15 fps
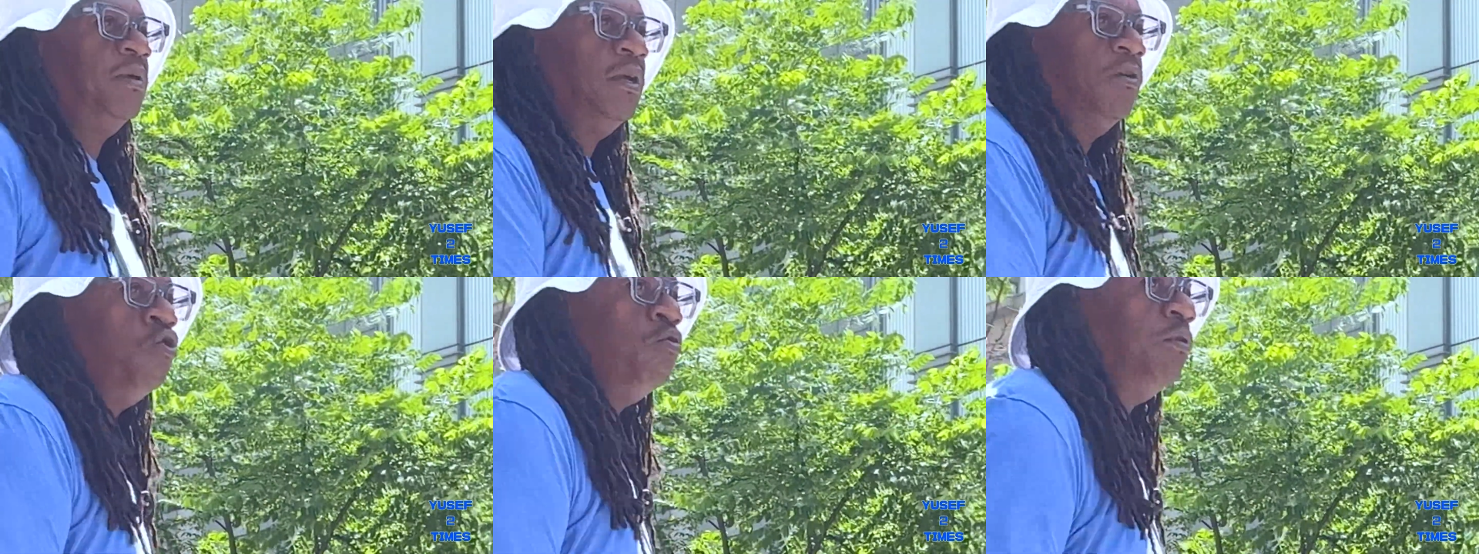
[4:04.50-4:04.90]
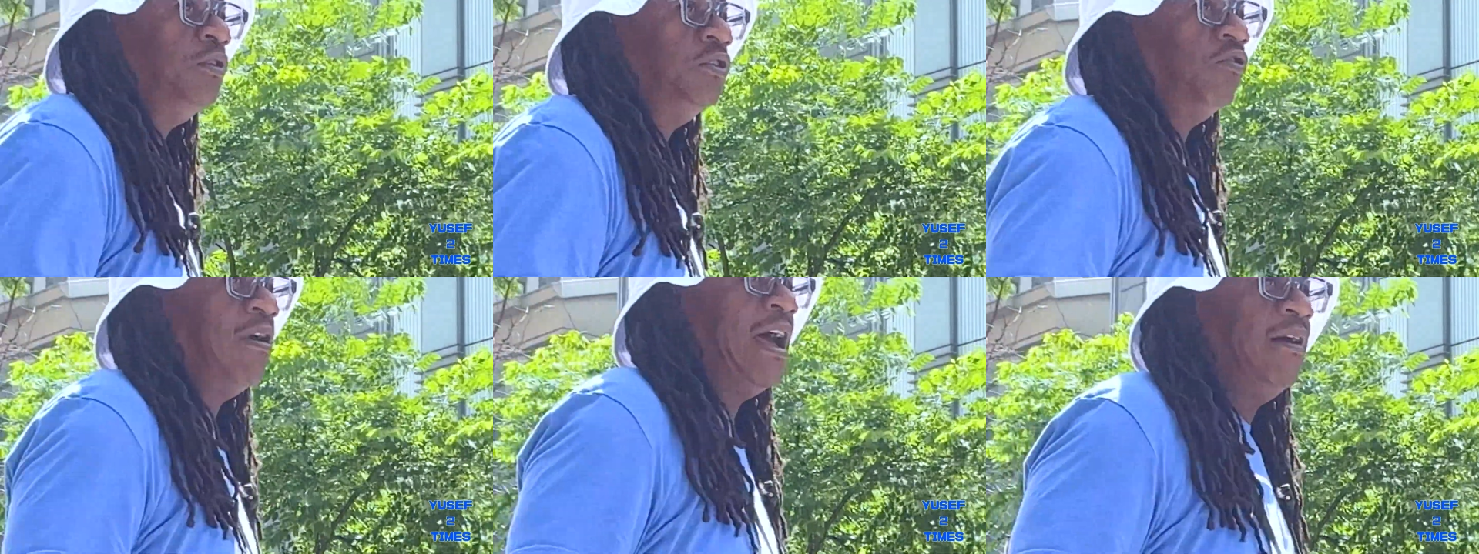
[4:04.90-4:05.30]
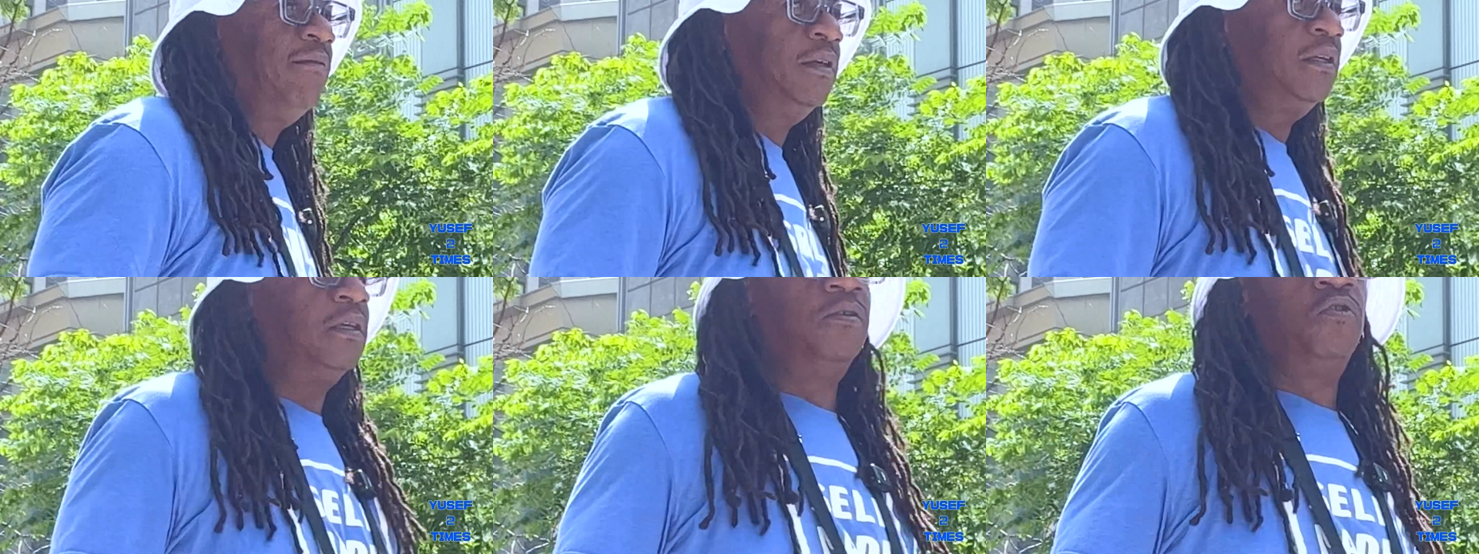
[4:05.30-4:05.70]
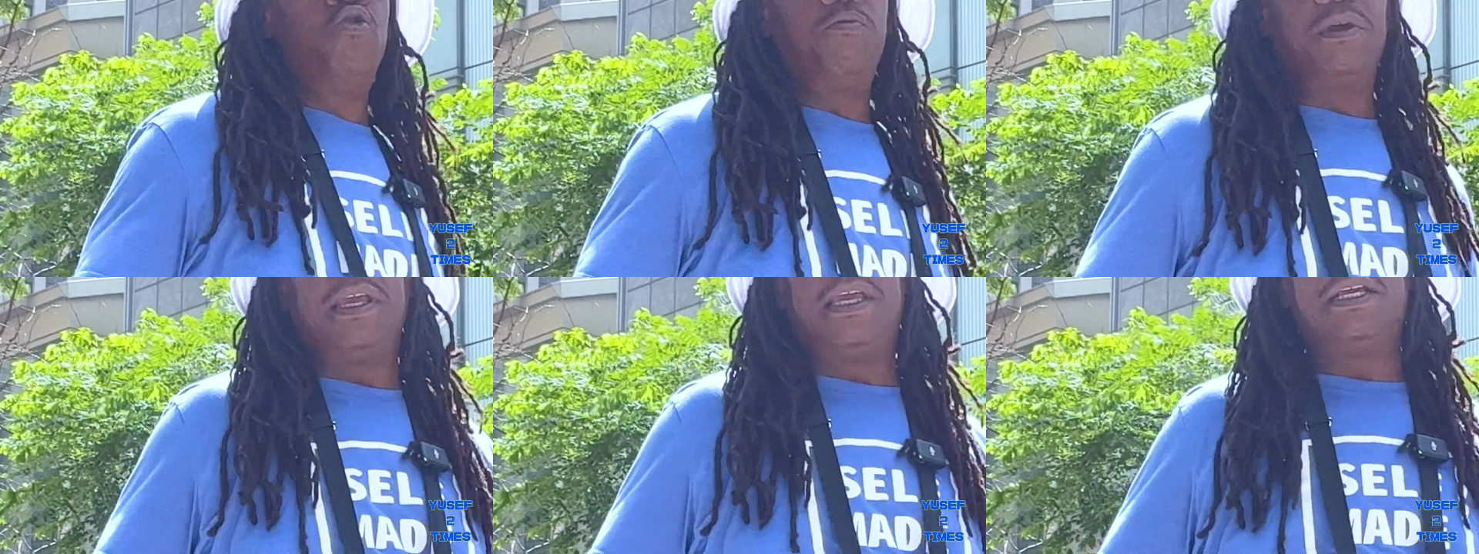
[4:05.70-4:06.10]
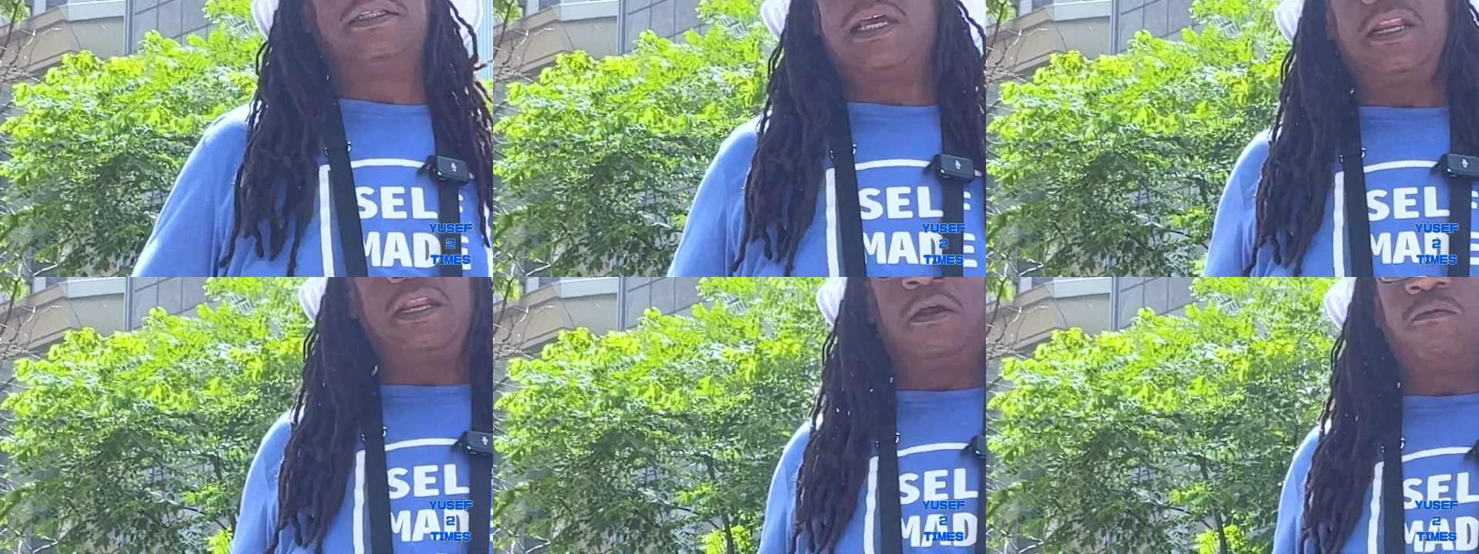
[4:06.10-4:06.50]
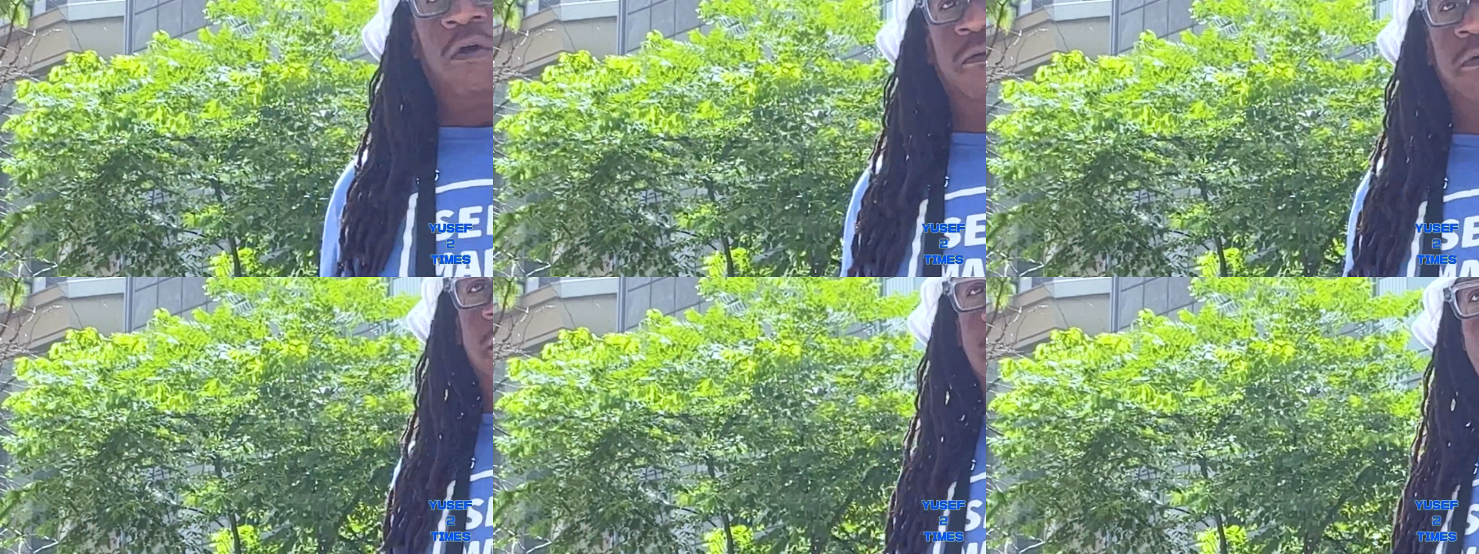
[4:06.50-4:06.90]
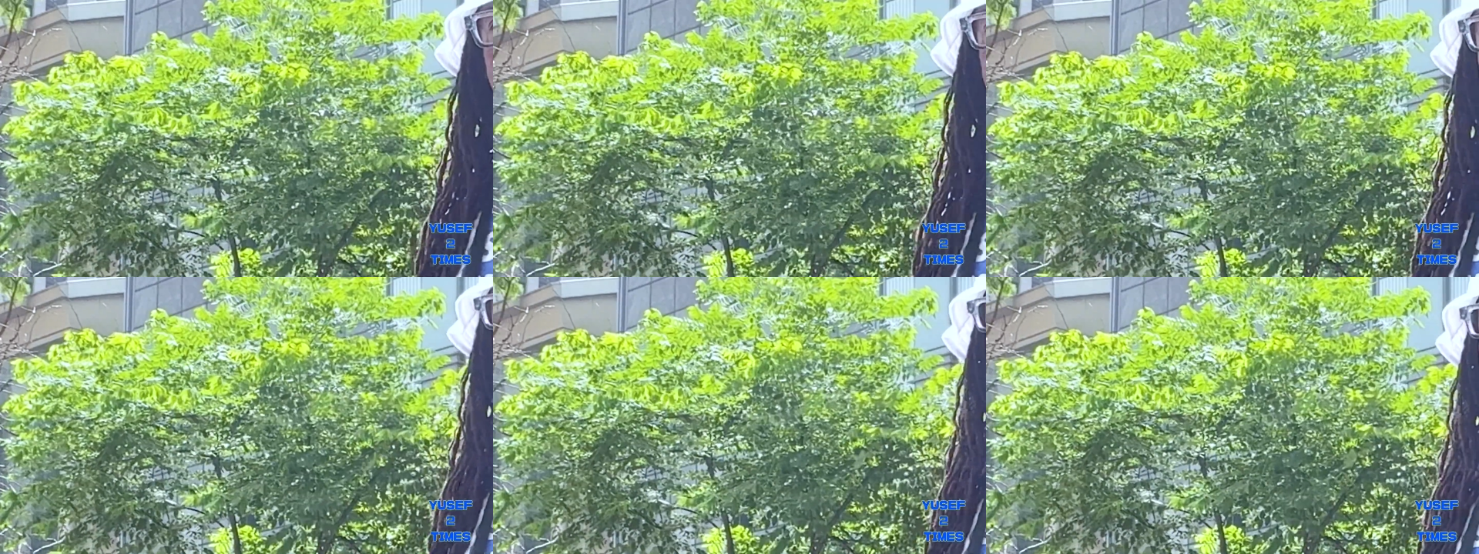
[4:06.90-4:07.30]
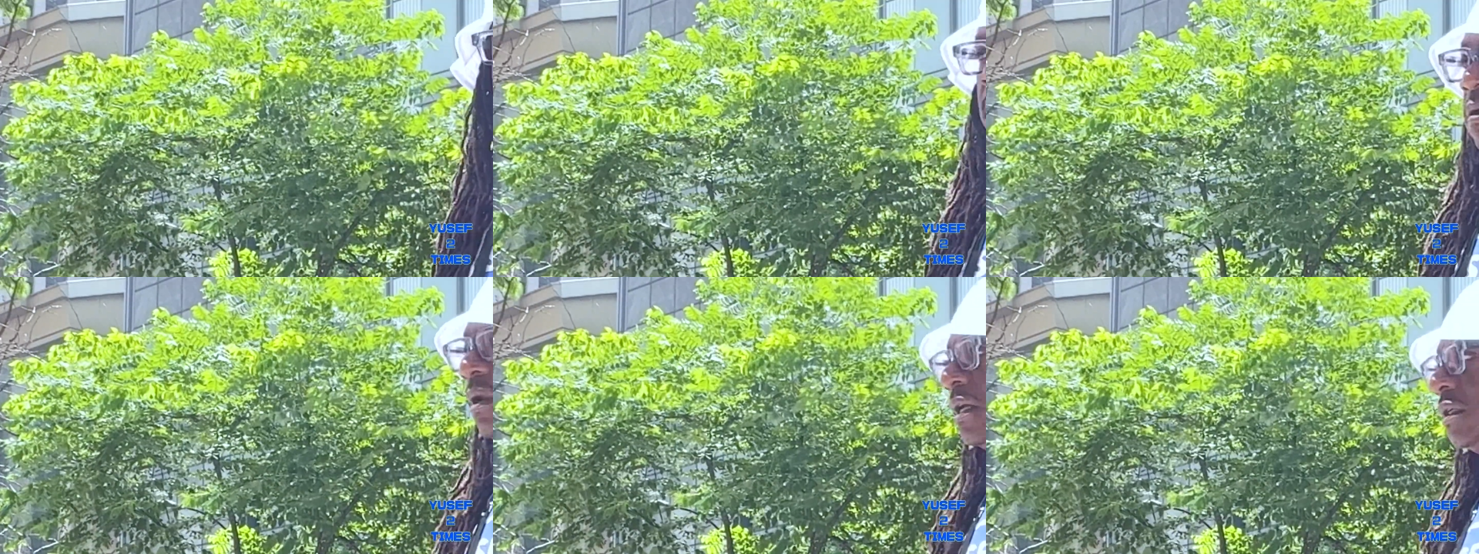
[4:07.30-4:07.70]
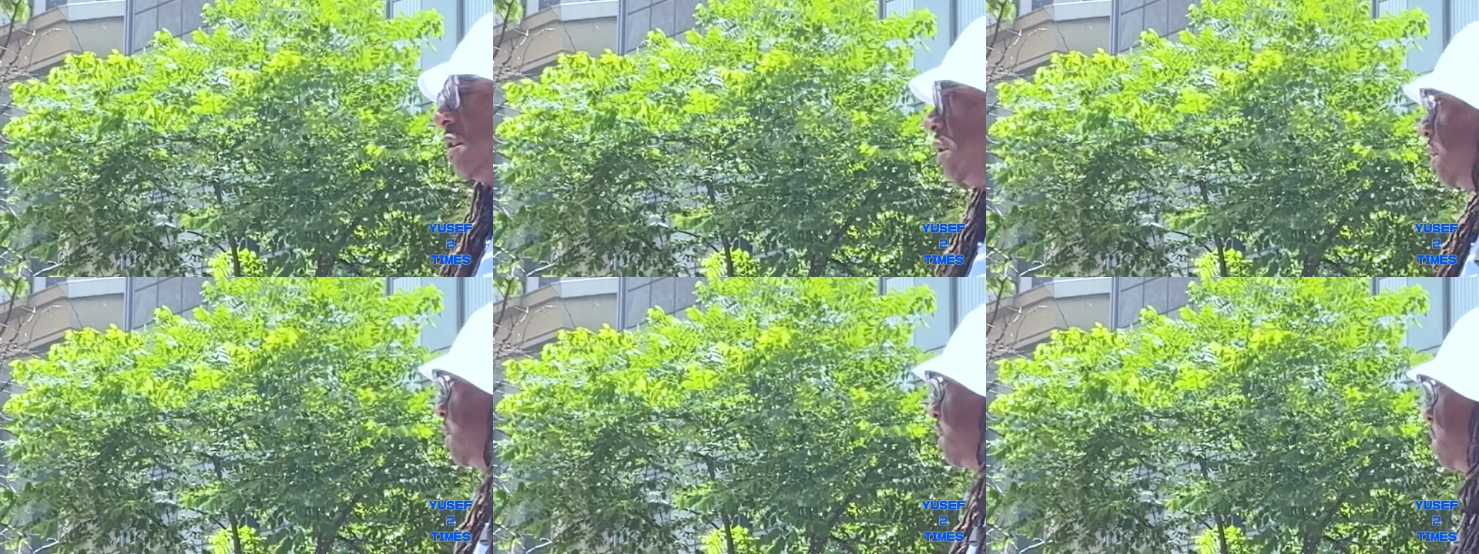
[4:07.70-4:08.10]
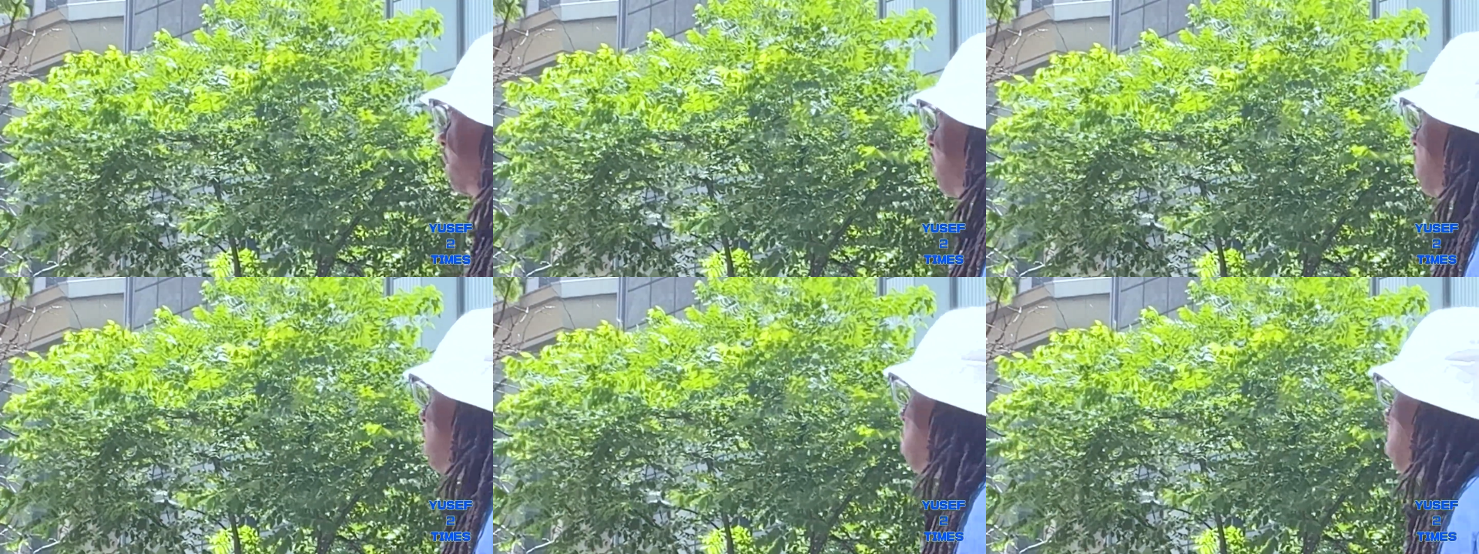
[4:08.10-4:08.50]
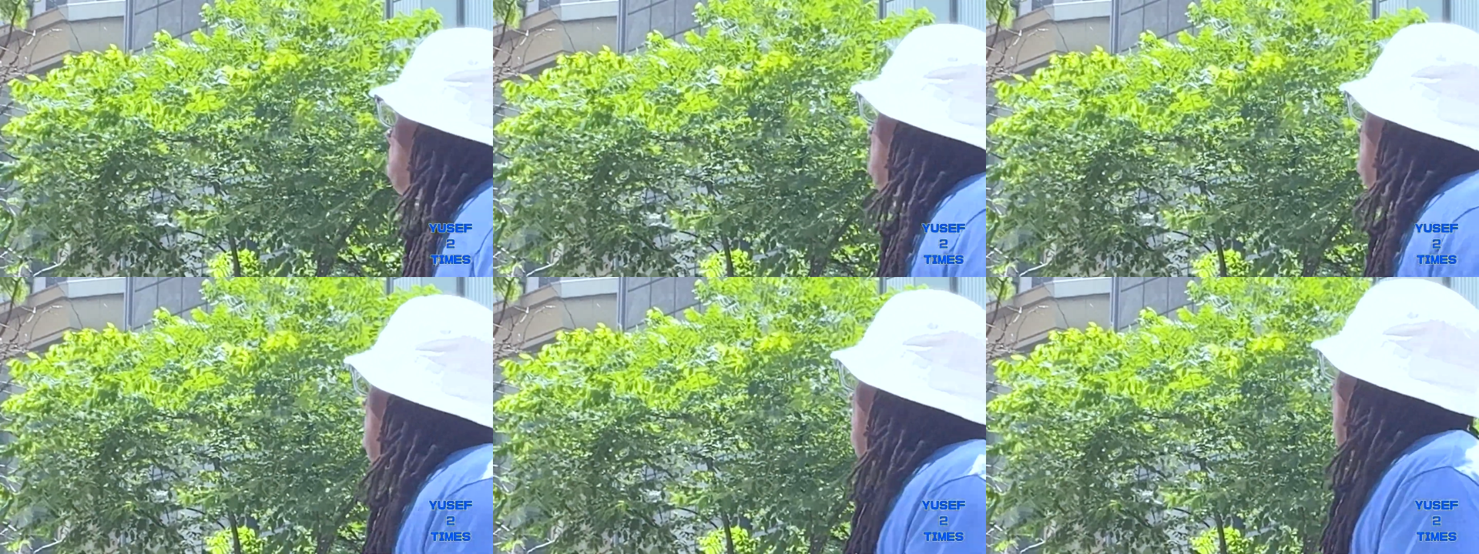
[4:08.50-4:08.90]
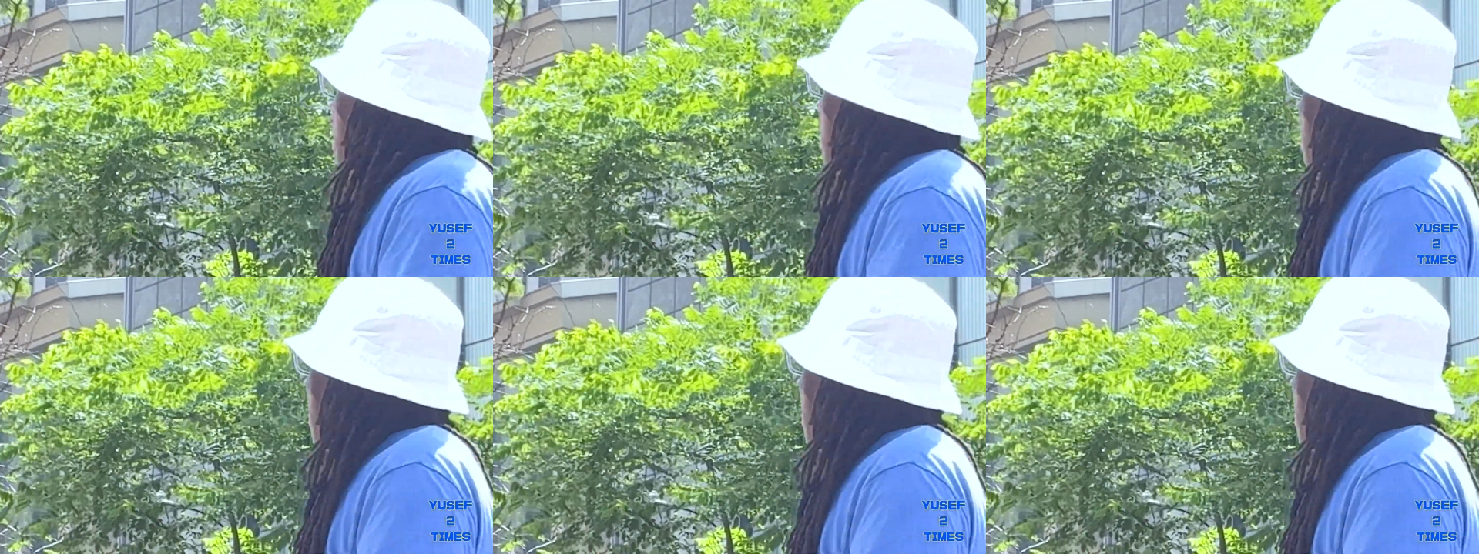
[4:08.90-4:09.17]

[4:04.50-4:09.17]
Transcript: (no speaker visible)